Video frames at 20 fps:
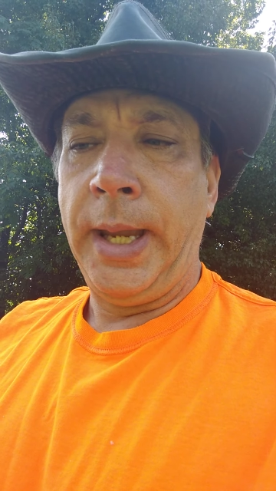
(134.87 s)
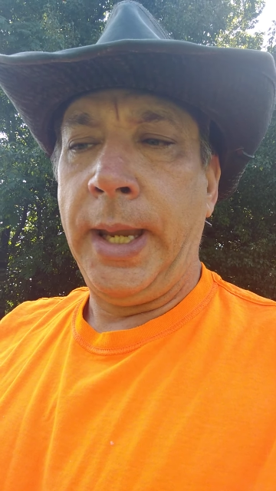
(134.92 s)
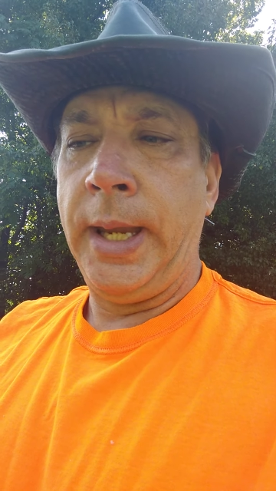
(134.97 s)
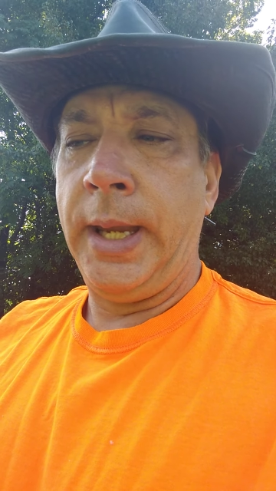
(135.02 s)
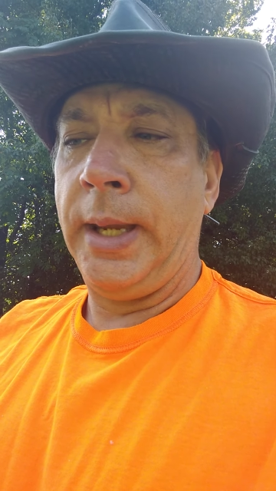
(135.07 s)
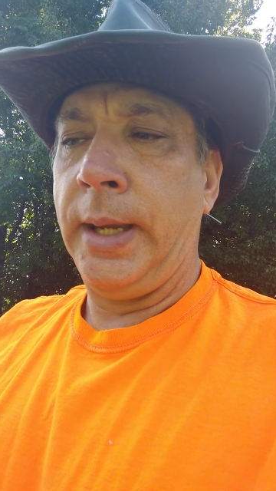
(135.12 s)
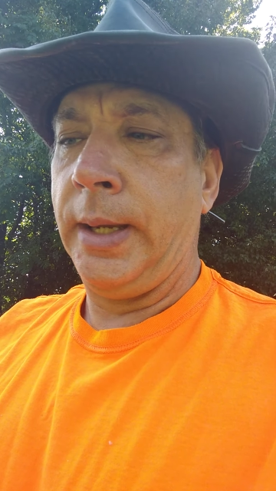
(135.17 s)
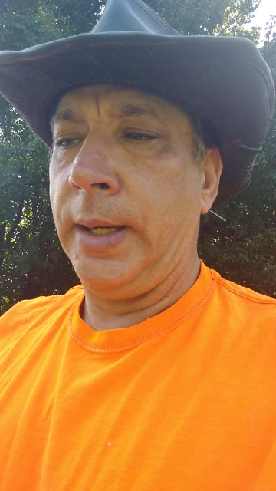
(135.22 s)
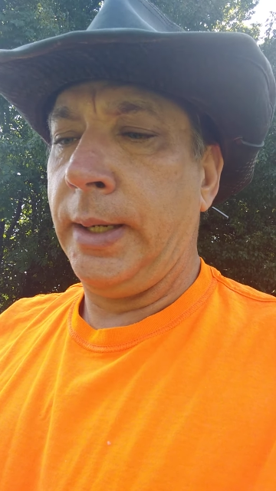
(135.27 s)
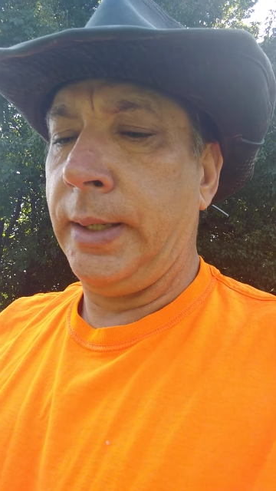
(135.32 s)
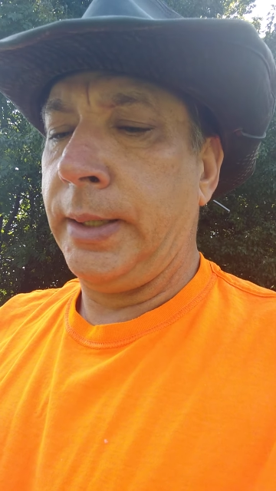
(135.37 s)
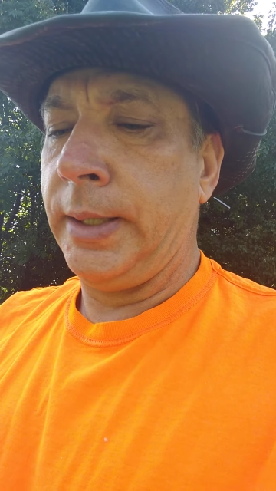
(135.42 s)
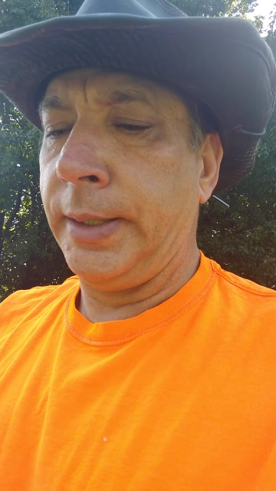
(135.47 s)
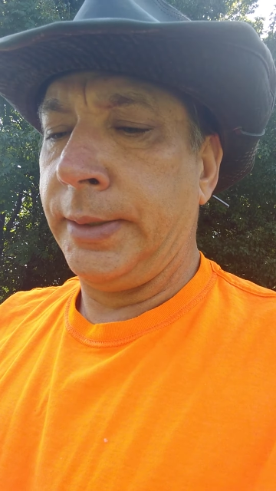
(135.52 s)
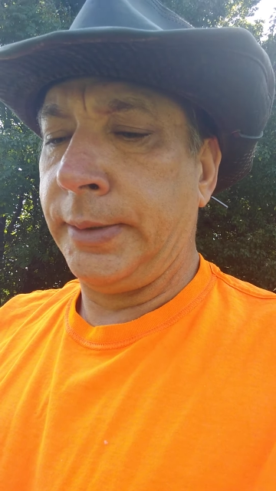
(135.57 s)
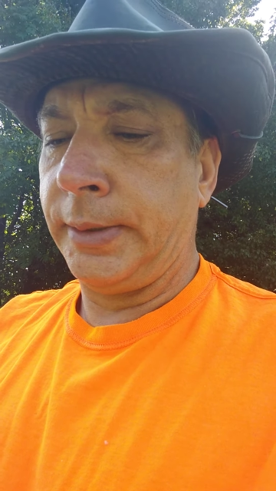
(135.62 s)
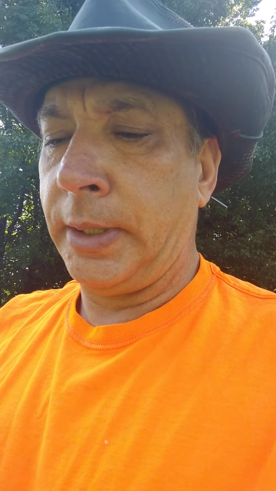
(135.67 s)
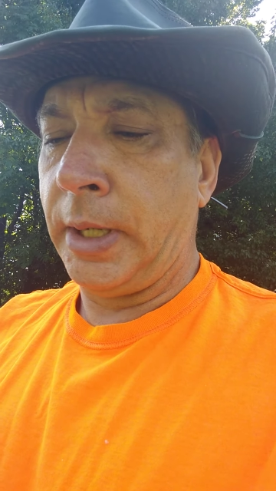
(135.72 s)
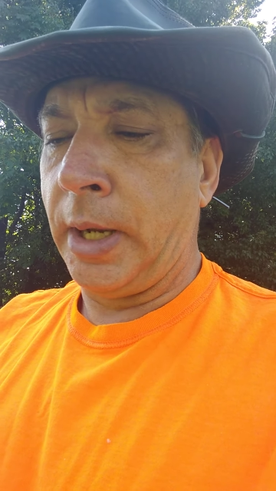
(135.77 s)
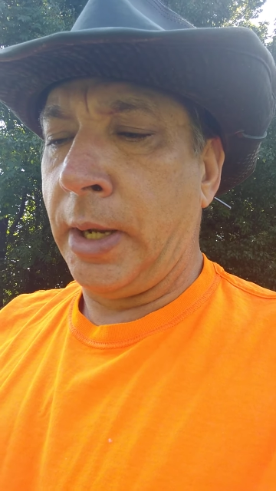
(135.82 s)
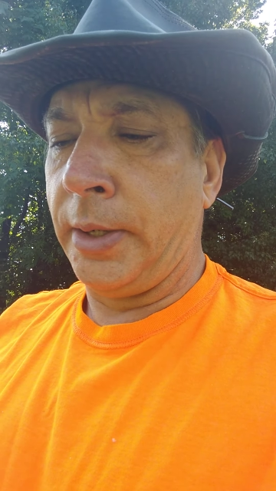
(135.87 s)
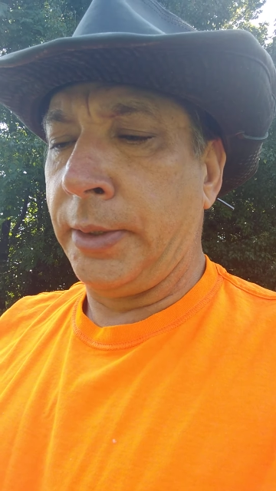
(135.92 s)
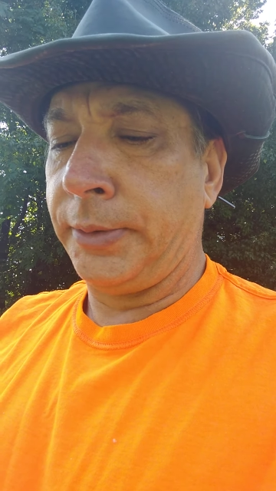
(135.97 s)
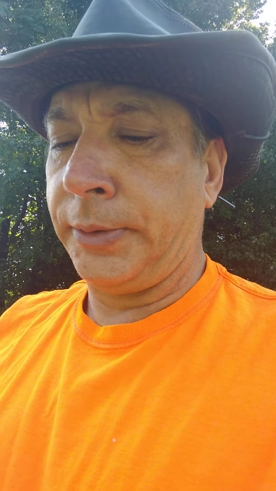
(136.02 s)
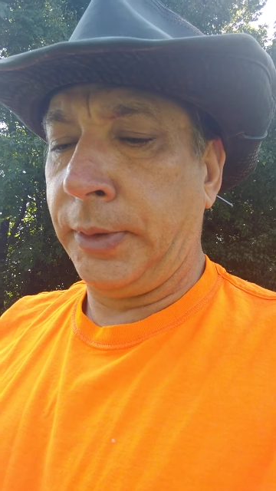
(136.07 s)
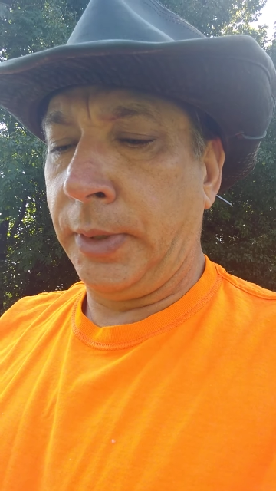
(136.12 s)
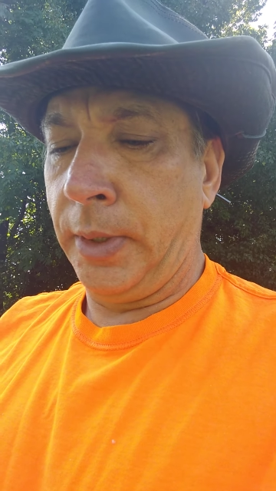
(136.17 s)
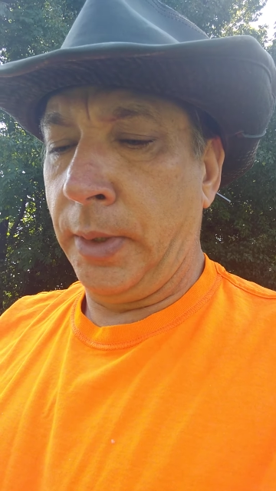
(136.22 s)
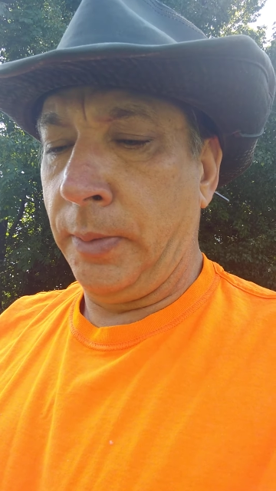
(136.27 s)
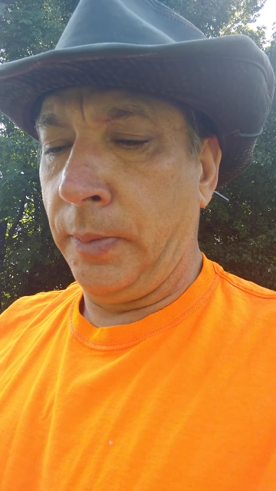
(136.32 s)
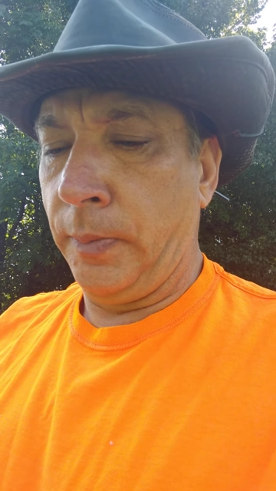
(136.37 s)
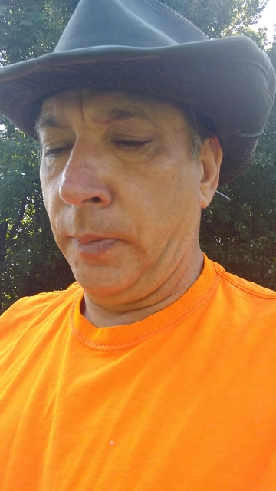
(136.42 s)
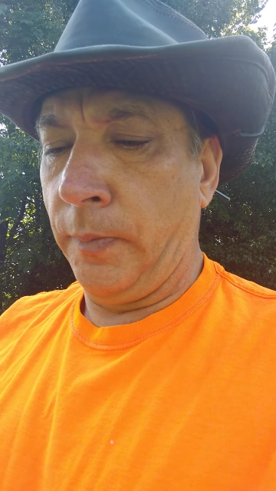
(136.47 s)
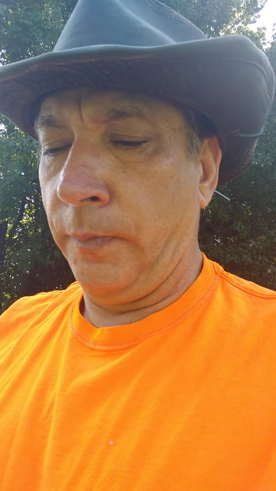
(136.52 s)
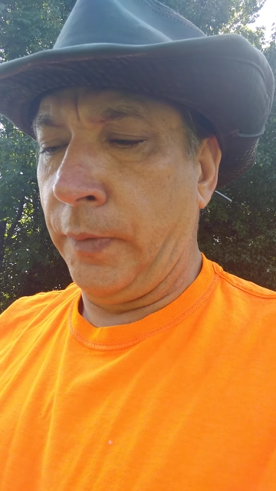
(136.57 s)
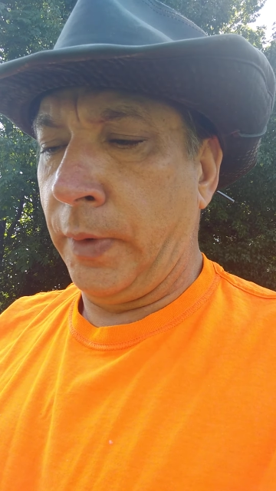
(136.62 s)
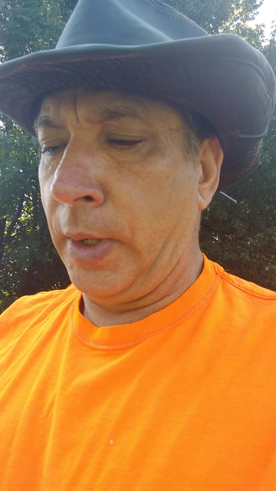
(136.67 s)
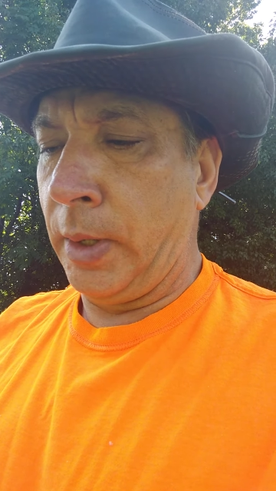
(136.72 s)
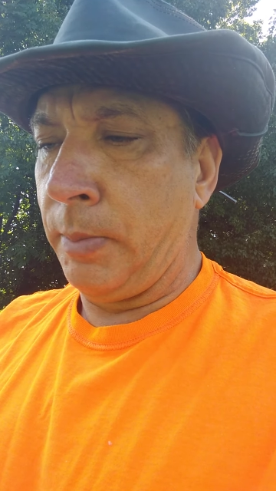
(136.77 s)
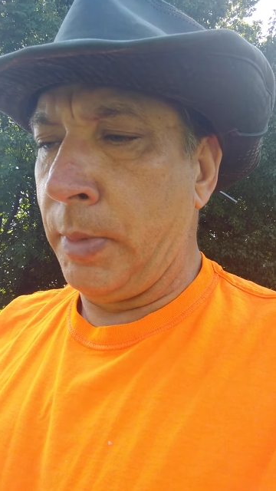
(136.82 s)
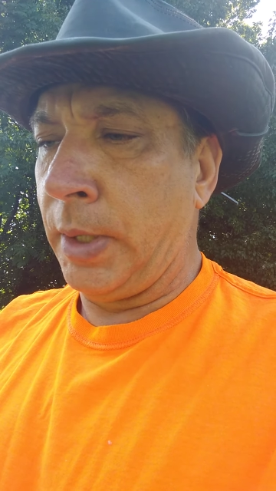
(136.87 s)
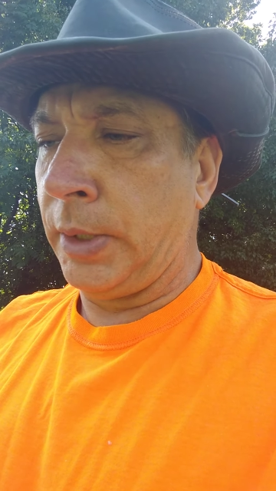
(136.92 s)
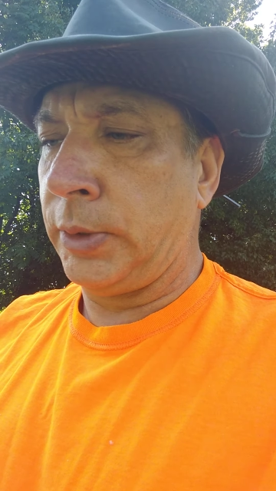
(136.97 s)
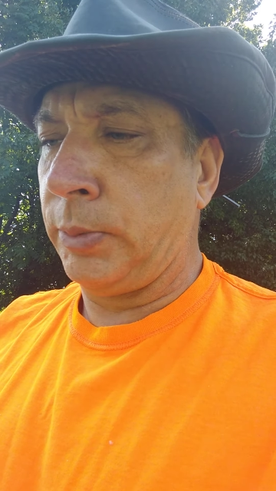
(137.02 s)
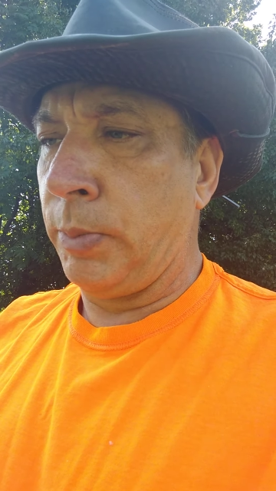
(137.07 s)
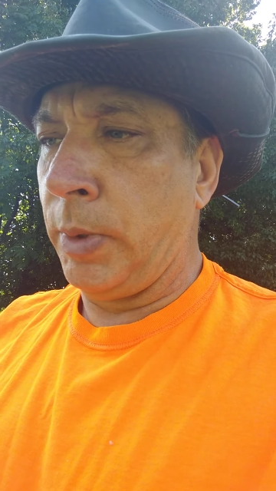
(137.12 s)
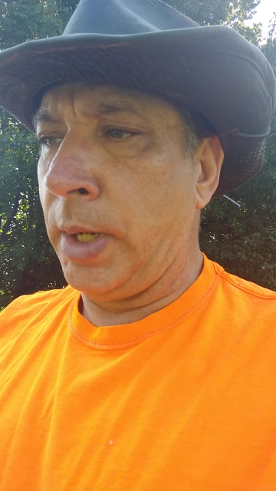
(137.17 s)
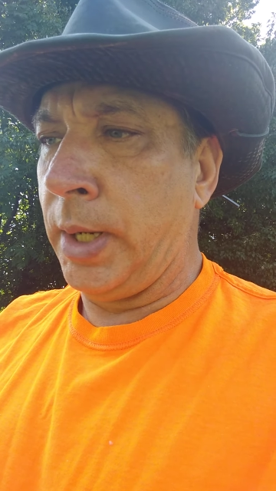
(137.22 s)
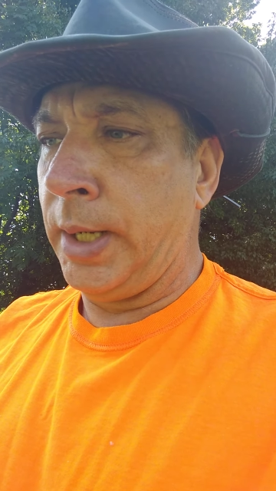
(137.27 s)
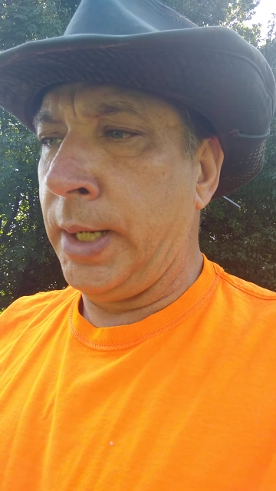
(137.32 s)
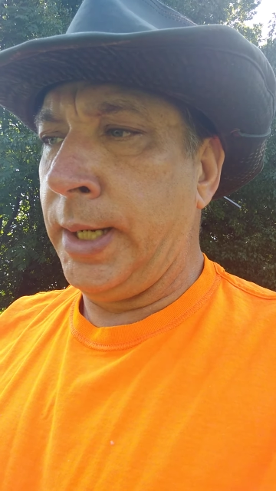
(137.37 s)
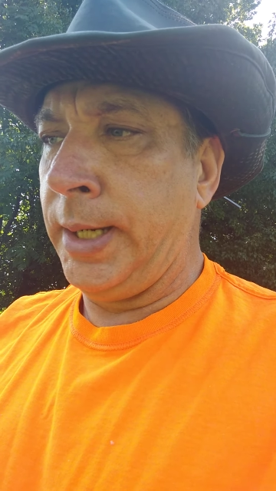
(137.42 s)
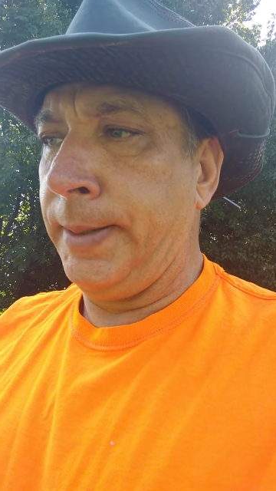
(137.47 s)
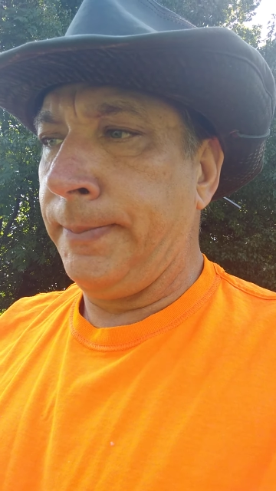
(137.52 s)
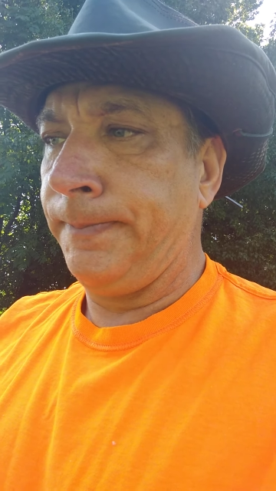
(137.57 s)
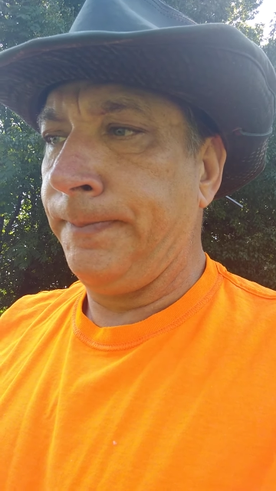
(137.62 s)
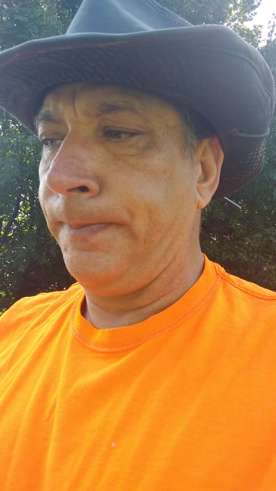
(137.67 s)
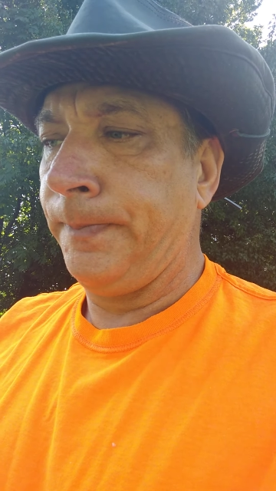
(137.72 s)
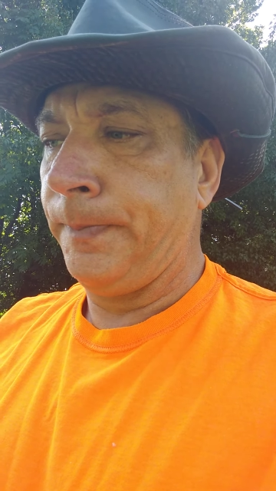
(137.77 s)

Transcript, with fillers: And it doesn't cost very much money.